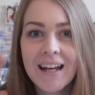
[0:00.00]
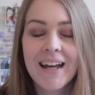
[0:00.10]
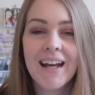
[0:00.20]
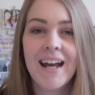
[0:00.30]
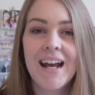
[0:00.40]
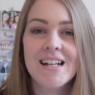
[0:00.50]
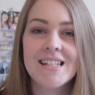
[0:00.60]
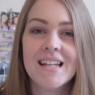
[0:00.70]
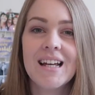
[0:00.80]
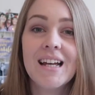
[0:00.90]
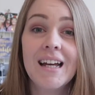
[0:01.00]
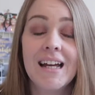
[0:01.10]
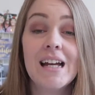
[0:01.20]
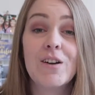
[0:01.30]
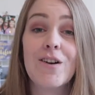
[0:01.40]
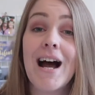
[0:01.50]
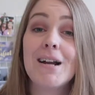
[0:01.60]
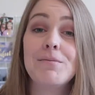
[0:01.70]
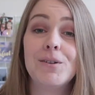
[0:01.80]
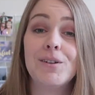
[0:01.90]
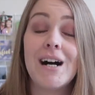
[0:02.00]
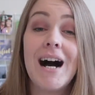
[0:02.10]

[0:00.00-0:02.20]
It is incredible